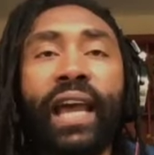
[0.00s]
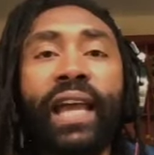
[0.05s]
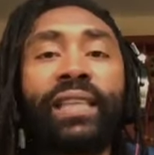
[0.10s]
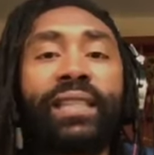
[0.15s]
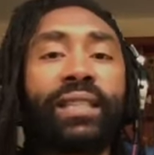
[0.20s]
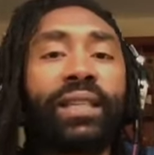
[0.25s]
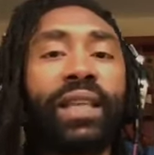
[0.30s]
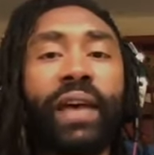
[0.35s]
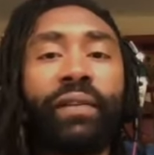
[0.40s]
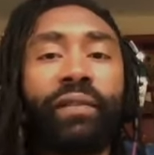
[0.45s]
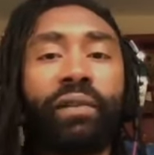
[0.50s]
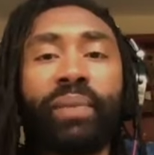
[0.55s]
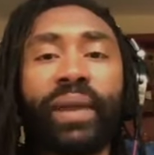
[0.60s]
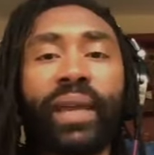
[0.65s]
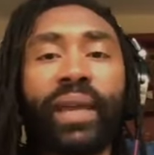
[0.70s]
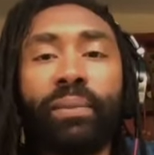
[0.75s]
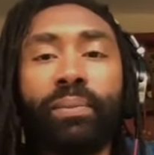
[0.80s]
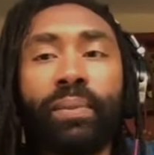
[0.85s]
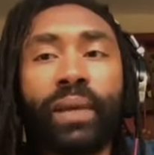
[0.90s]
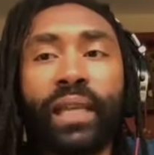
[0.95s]
I still haven't
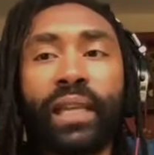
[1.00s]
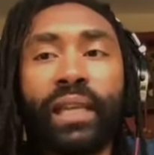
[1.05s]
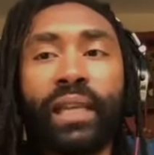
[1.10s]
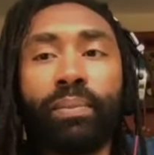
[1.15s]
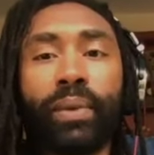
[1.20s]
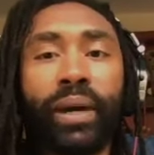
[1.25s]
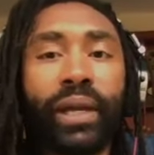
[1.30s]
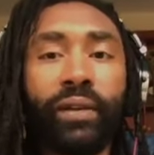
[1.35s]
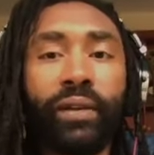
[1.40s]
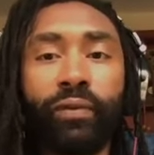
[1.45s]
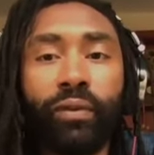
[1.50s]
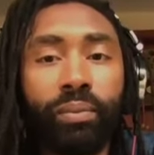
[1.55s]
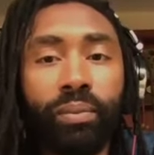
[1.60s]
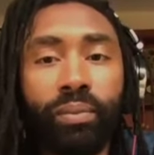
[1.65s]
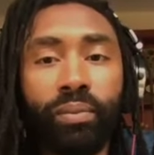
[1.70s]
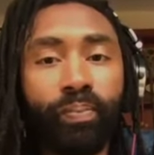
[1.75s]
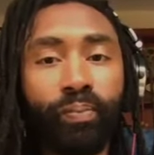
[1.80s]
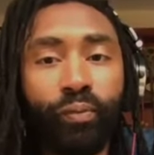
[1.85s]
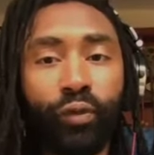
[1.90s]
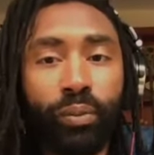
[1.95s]
made up any money from
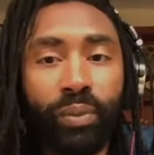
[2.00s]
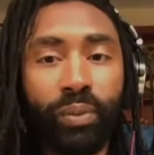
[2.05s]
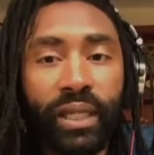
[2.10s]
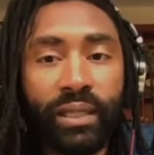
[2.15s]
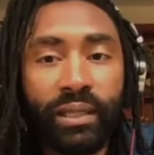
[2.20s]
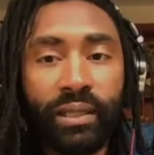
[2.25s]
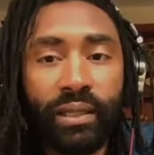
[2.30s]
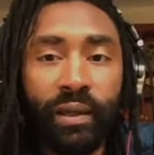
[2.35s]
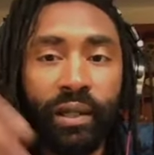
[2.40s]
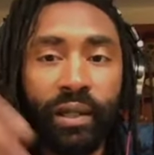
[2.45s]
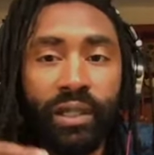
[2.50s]
this.